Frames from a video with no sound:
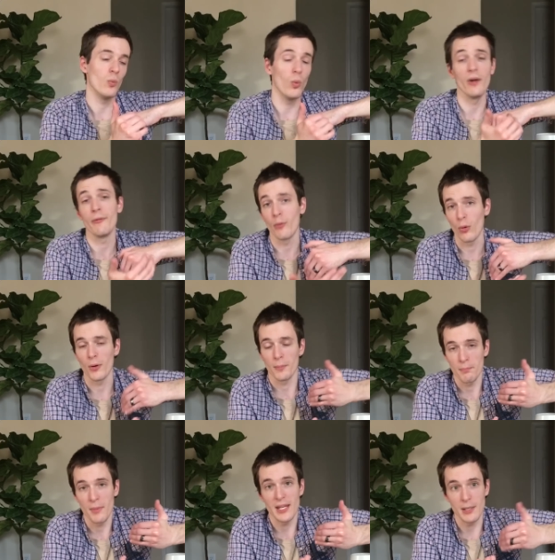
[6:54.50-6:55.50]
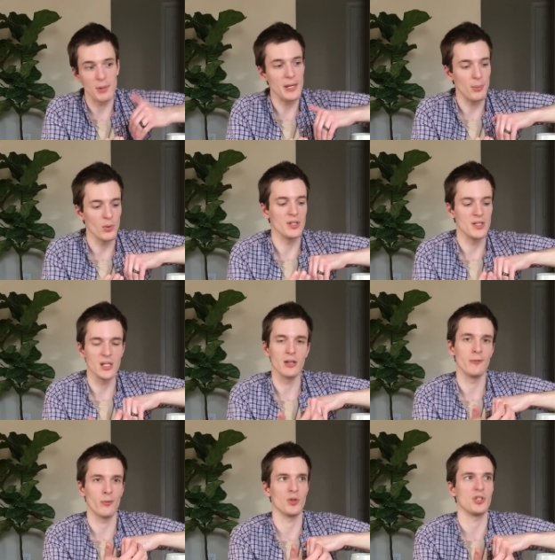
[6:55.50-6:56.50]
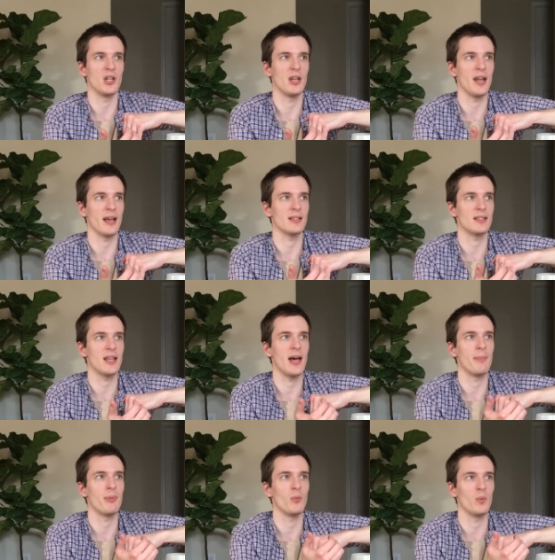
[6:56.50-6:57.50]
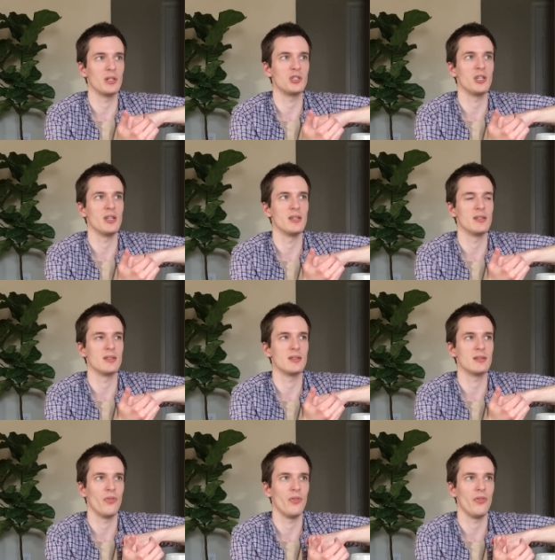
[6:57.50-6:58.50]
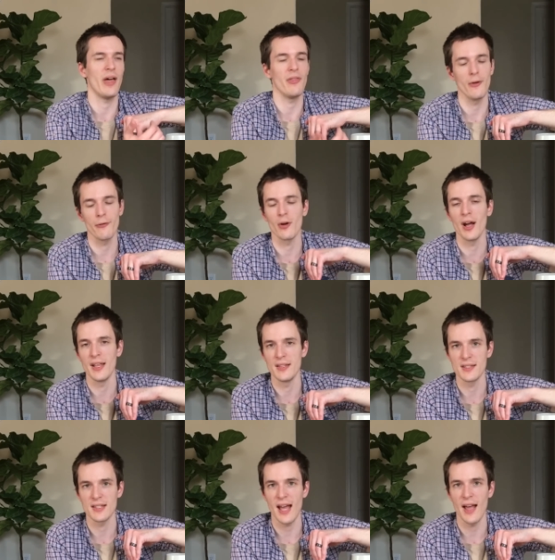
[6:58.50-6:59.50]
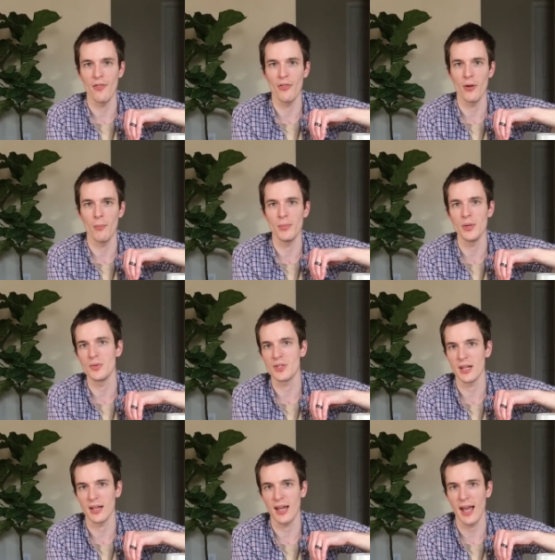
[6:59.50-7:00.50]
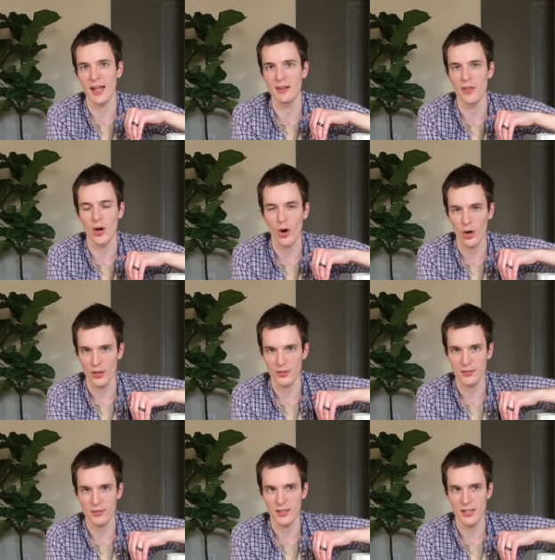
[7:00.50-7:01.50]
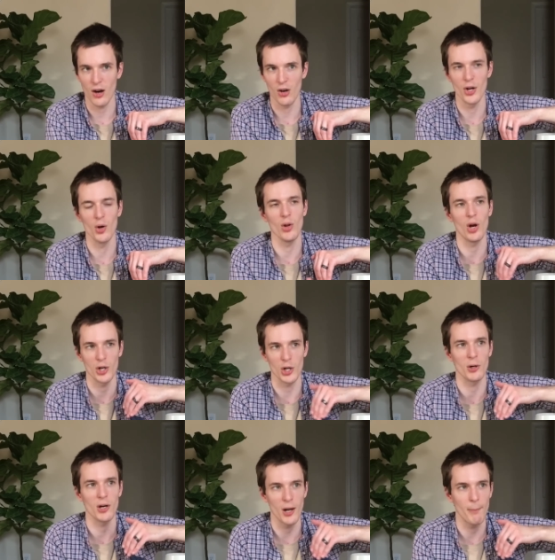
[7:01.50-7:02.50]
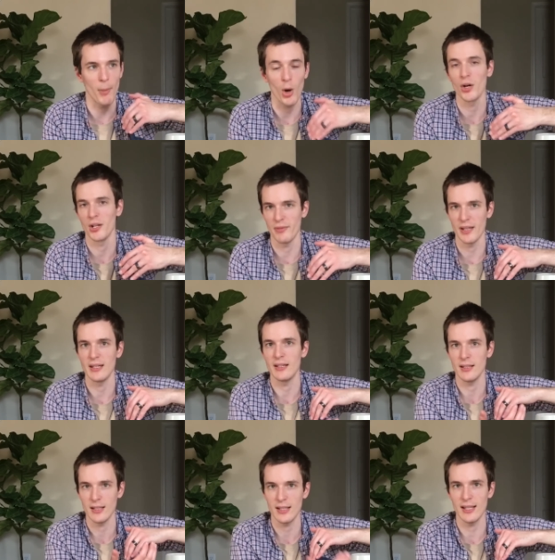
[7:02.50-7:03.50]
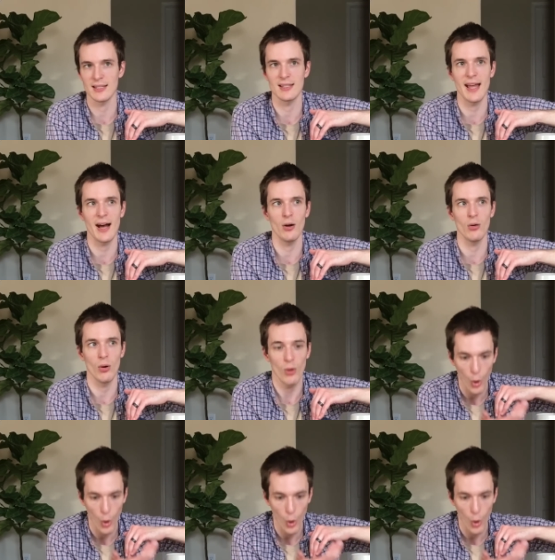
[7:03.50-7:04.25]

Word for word: what for many people is the unfortunate next step, which is that the friends and the music and the art are no longer a part of it. It's now